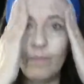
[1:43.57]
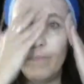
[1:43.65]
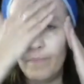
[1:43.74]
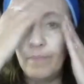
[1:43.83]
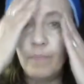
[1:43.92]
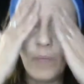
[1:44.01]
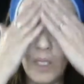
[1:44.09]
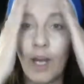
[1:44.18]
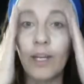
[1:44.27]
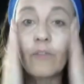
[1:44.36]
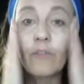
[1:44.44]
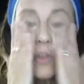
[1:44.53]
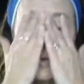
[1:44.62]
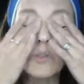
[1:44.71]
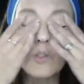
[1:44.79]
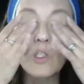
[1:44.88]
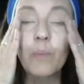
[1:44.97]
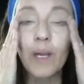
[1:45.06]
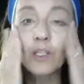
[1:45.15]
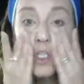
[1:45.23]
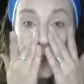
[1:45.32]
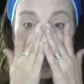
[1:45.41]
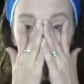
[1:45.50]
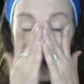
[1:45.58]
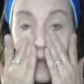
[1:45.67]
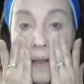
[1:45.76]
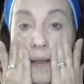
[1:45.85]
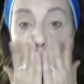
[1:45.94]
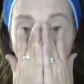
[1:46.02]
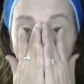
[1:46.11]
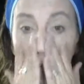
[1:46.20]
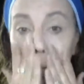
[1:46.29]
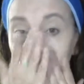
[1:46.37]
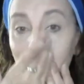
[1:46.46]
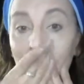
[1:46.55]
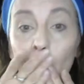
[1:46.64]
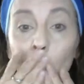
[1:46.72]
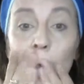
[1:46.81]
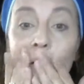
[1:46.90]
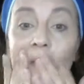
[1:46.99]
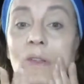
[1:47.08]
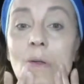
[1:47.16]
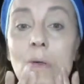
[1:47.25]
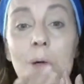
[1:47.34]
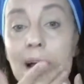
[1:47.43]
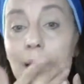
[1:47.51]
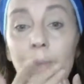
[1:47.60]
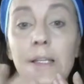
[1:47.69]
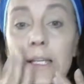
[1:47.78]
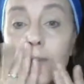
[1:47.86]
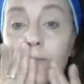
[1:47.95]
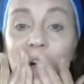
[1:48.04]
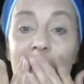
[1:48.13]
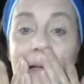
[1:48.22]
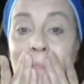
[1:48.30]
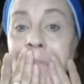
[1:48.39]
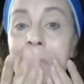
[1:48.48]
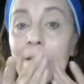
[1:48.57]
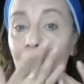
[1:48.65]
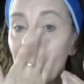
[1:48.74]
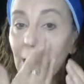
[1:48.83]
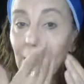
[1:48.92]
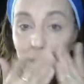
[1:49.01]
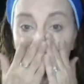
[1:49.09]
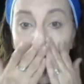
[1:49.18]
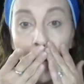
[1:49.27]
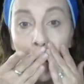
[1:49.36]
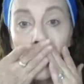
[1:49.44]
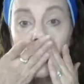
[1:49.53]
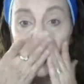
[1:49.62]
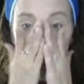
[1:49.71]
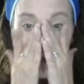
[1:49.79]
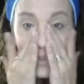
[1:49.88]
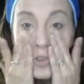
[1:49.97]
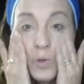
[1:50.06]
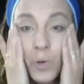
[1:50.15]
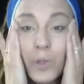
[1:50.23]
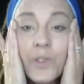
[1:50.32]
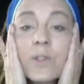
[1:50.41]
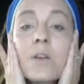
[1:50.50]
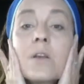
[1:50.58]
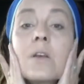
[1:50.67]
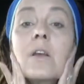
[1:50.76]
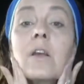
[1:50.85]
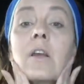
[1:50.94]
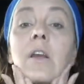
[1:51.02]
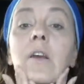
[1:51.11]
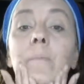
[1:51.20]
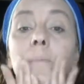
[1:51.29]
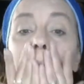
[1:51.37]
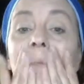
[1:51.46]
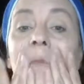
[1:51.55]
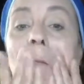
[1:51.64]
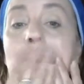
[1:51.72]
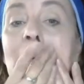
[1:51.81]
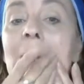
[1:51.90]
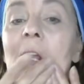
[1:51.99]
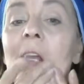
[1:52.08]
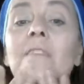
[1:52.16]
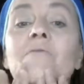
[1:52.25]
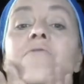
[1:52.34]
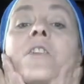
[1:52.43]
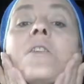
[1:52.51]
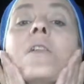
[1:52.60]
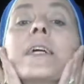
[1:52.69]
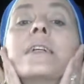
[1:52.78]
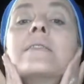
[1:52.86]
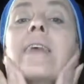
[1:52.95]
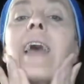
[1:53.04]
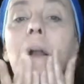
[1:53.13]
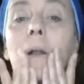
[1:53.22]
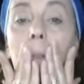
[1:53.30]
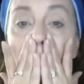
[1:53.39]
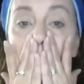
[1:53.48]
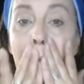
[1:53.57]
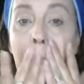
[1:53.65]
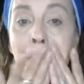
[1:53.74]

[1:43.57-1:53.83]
a lot of you use sponges. I'm kind of old school. I believe our fingers are our best tools. You can feel exactly